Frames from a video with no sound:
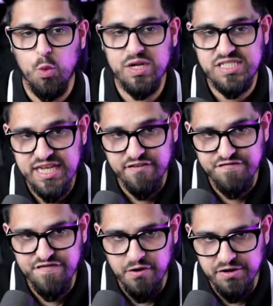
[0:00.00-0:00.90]
We're seeing a
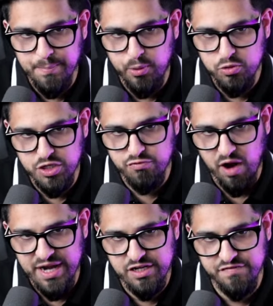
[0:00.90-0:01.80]
very important
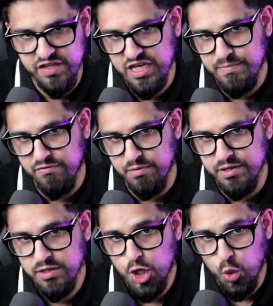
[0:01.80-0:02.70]
riding of the EMA
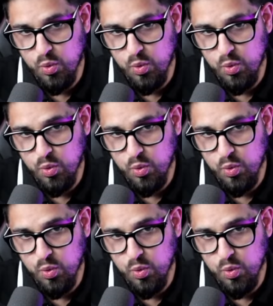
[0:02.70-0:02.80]
ribbon.